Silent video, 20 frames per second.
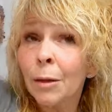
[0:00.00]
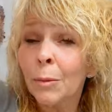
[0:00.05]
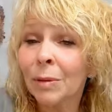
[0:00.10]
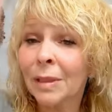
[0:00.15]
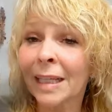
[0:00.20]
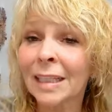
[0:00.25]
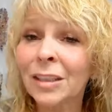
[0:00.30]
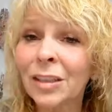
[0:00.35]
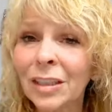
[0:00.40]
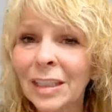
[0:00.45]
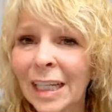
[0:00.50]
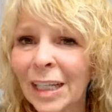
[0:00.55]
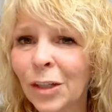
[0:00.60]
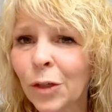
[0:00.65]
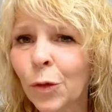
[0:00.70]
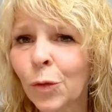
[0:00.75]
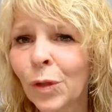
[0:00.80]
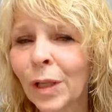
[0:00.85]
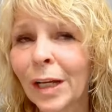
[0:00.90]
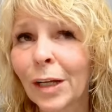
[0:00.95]
That's because I
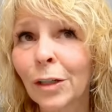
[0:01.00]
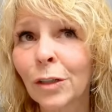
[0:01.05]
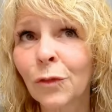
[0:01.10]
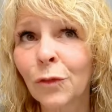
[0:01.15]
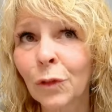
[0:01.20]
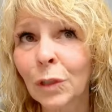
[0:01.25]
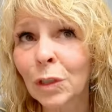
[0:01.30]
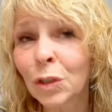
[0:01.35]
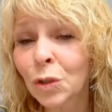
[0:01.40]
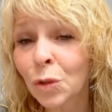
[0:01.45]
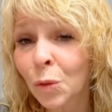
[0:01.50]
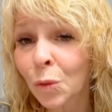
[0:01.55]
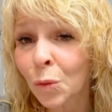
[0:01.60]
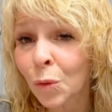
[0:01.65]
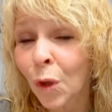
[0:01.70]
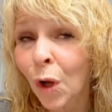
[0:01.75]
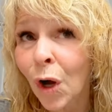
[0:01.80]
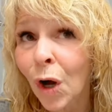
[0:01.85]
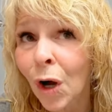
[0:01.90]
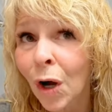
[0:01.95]
know layers for so
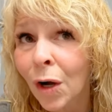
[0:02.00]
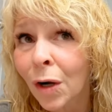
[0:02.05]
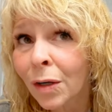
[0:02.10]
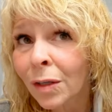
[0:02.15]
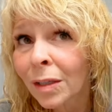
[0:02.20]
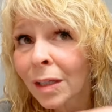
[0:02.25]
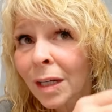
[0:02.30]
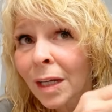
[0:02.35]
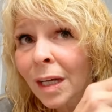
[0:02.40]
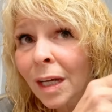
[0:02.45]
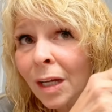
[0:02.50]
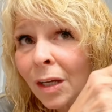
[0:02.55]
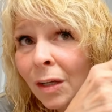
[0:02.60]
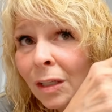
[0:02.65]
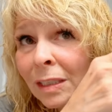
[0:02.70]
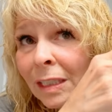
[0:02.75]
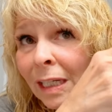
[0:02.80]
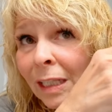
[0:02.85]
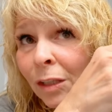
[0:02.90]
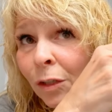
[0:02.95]
long,
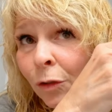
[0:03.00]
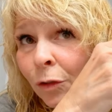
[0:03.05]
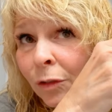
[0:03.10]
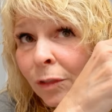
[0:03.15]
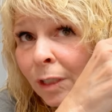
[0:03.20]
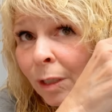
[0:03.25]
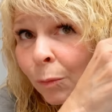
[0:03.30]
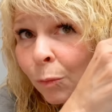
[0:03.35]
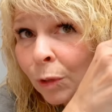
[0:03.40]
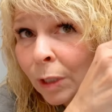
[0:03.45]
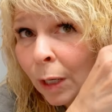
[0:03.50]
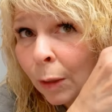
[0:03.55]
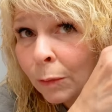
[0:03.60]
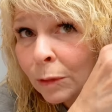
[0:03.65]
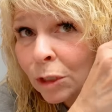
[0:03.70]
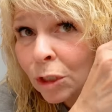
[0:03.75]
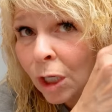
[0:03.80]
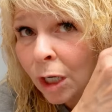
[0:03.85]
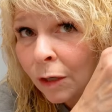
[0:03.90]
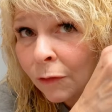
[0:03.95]
because I learned them when I
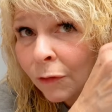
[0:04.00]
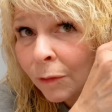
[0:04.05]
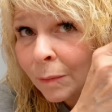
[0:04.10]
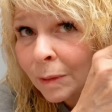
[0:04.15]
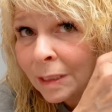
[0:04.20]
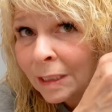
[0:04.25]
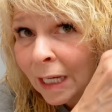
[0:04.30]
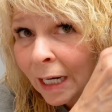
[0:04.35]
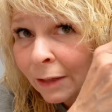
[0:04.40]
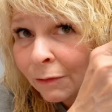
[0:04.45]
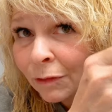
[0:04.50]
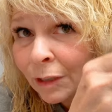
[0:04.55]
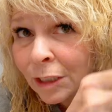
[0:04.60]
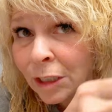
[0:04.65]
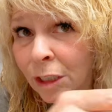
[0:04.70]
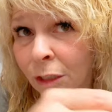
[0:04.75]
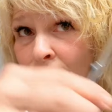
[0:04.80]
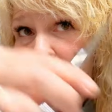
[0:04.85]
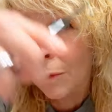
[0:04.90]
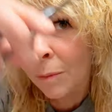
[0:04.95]
was young from this guy
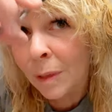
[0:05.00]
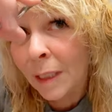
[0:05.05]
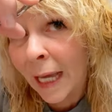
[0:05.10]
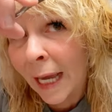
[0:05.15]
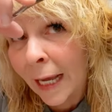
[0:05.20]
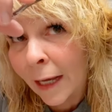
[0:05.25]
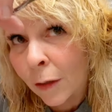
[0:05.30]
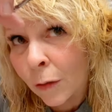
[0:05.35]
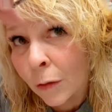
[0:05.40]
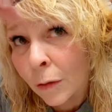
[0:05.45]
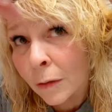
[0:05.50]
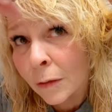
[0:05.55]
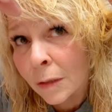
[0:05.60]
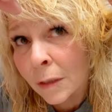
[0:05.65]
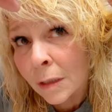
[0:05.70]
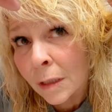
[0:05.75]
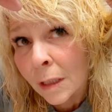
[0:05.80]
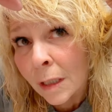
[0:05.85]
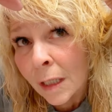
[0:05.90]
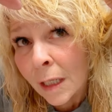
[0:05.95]
Richie from
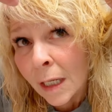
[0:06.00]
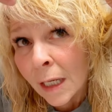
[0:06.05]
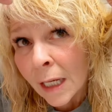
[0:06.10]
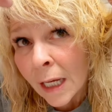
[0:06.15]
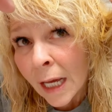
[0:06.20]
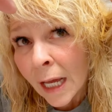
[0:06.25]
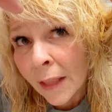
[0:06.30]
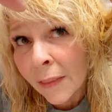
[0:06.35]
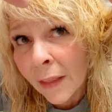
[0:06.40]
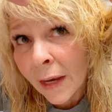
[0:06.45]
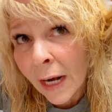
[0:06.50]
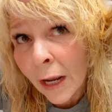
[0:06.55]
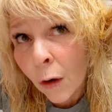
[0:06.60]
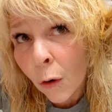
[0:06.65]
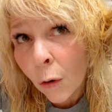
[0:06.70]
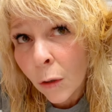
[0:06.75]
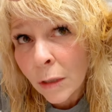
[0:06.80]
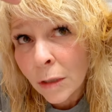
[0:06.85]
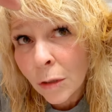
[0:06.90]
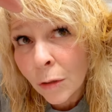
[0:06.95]
Tangles, and then I
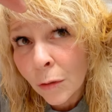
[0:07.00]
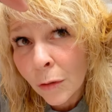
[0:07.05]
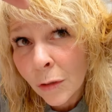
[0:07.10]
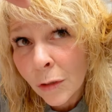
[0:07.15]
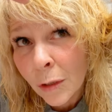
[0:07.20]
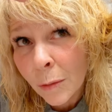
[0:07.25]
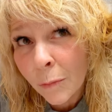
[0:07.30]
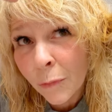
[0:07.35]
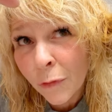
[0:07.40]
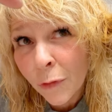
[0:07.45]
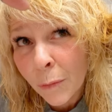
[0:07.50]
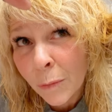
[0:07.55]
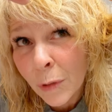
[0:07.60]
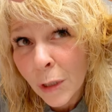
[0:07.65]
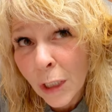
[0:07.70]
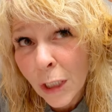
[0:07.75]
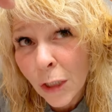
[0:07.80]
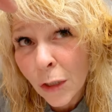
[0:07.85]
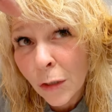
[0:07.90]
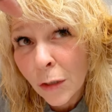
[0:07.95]
also learned them from
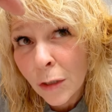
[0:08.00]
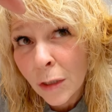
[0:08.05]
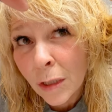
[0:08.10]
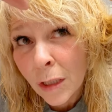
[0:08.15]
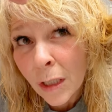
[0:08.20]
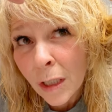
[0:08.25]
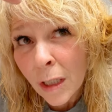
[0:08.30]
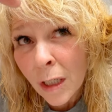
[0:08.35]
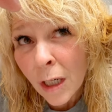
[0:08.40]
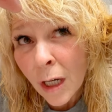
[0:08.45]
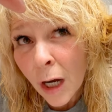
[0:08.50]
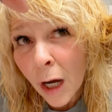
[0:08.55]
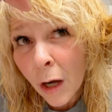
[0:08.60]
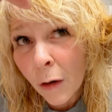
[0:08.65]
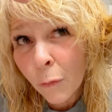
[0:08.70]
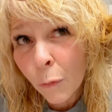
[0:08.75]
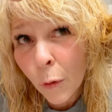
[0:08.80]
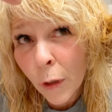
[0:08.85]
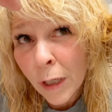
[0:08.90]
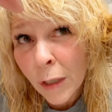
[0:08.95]
years
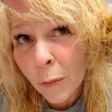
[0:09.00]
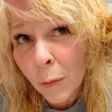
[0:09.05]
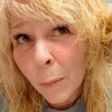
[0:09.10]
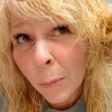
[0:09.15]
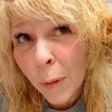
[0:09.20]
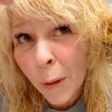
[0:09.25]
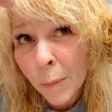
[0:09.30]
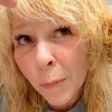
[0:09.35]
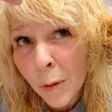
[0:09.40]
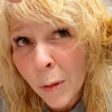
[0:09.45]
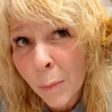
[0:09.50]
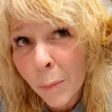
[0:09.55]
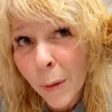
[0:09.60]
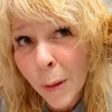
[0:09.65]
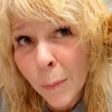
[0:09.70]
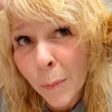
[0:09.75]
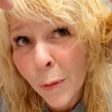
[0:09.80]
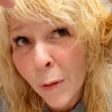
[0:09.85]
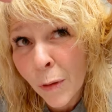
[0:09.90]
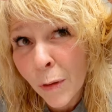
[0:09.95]
of working with Bumble and
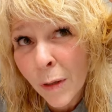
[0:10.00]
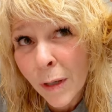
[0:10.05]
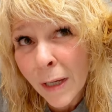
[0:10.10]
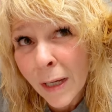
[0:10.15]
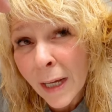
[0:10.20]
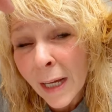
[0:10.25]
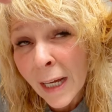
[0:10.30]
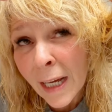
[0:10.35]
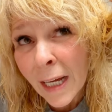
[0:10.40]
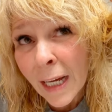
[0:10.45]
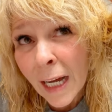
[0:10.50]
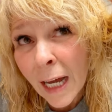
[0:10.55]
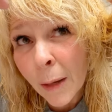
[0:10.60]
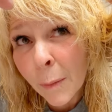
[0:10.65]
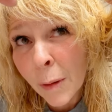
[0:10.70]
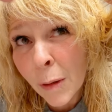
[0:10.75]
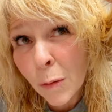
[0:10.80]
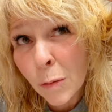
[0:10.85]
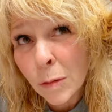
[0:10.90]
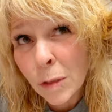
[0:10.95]
Bumble at
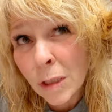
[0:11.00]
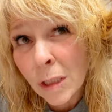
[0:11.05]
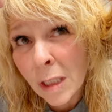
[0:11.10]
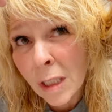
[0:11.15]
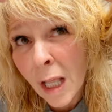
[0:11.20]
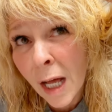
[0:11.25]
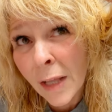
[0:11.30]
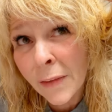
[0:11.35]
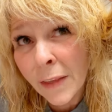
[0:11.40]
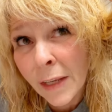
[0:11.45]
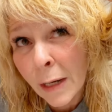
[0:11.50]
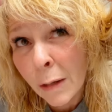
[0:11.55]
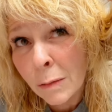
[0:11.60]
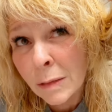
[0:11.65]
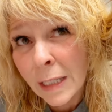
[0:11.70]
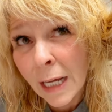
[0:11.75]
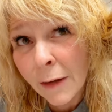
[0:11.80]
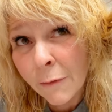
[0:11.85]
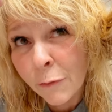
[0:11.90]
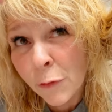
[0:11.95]
my old salon that I
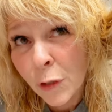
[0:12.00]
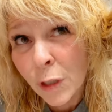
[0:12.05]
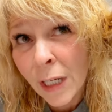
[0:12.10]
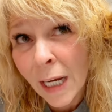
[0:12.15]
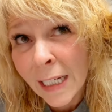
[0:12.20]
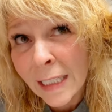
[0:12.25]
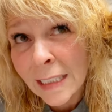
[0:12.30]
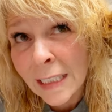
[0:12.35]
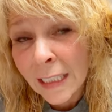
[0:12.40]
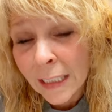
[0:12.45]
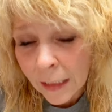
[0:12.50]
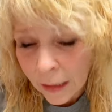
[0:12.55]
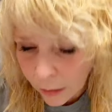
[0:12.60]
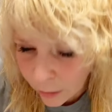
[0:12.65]
was at for 19